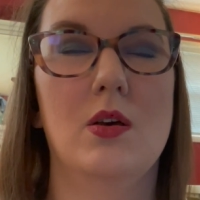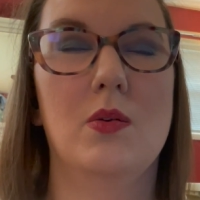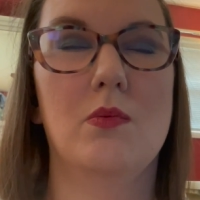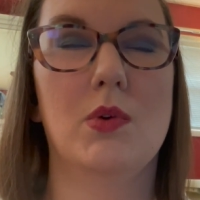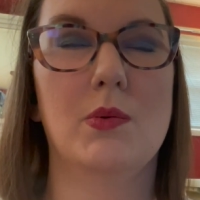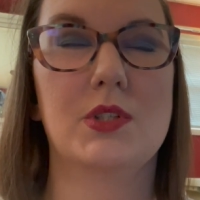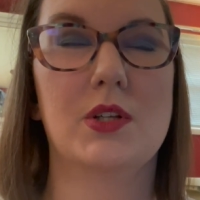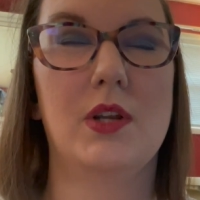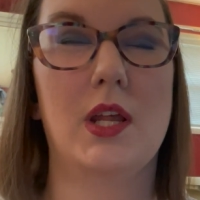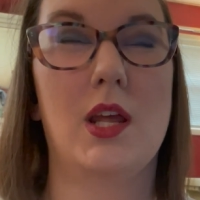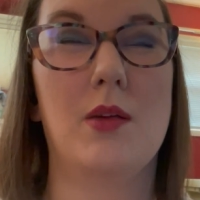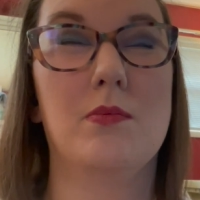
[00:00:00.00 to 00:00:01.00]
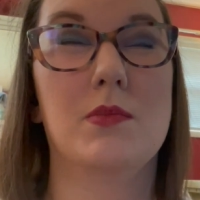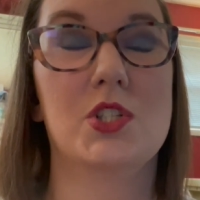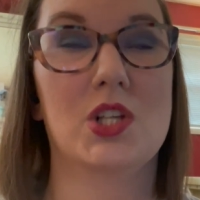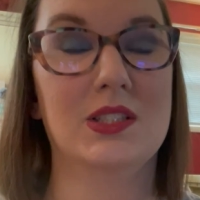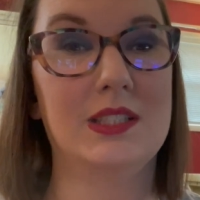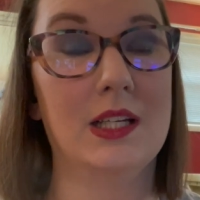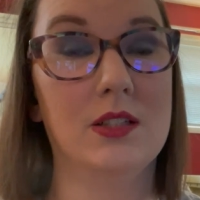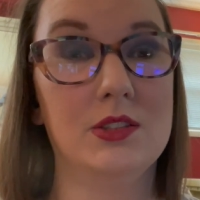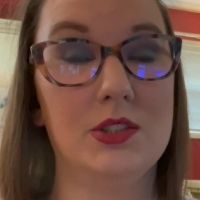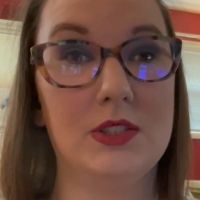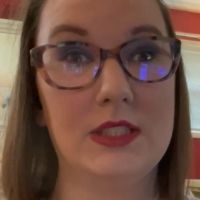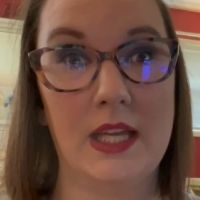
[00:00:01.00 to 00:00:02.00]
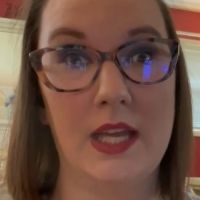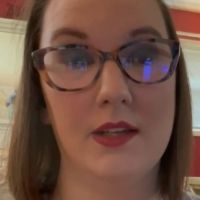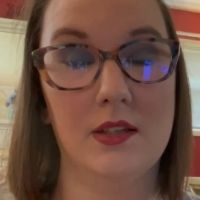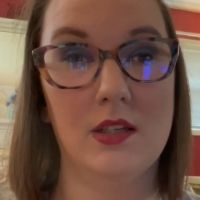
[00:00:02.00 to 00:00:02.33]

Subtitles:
What was her name? Chantel Doucette.